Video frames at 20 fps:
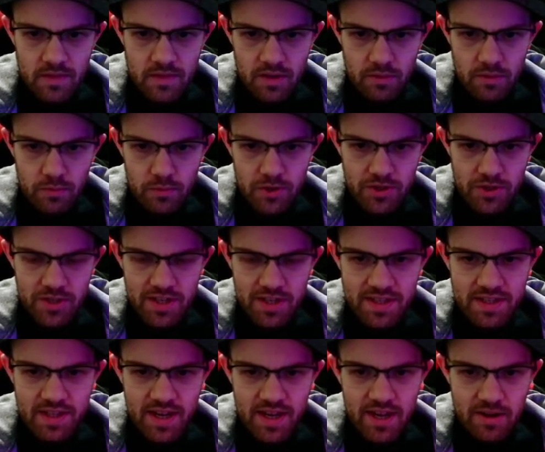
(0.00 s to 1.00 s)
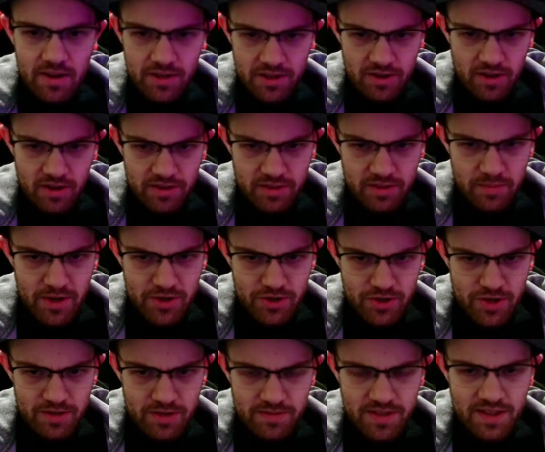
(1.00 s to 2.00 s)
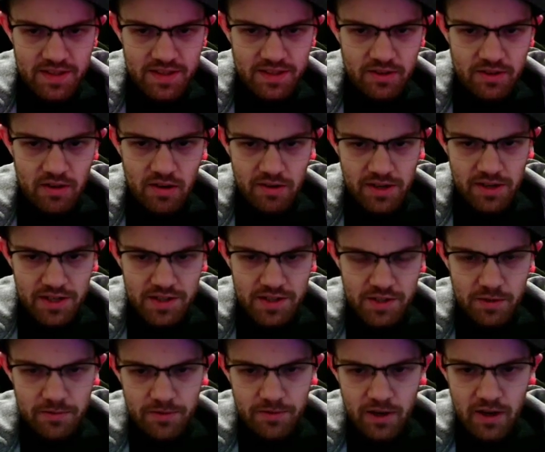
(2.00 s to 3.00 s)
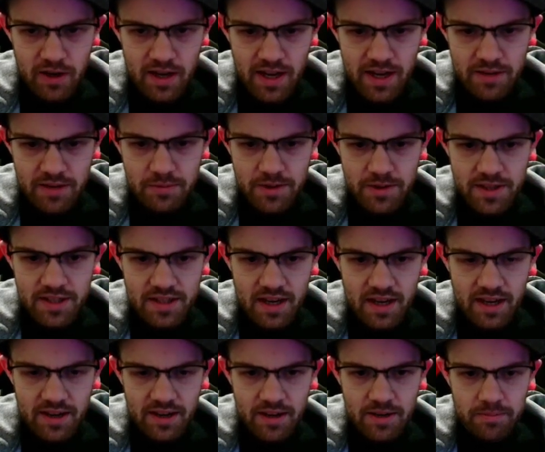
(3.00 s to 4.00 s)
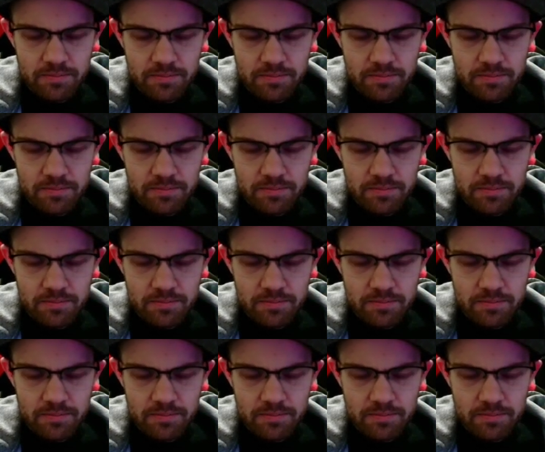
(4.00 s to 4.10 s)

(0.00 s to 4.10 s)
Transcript: We'll just stay out of Dark Dimension since they're already so far ahead with the Tiger.